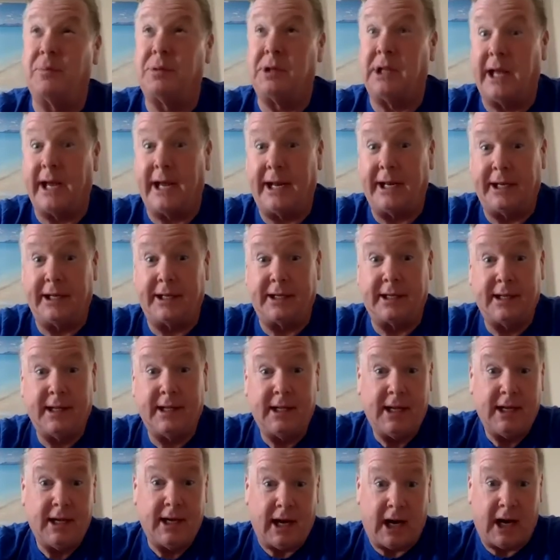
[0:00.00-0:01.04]
planning
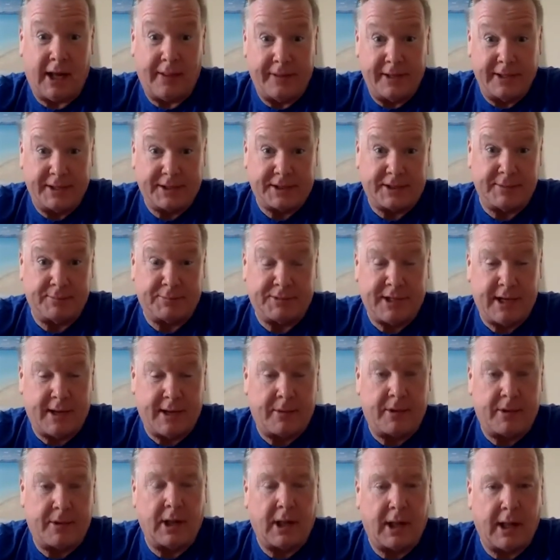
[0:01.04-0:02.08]
on this
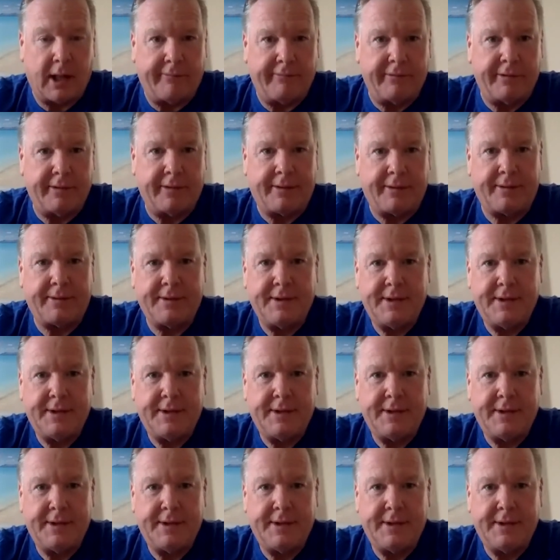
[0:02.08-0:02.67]
September 11th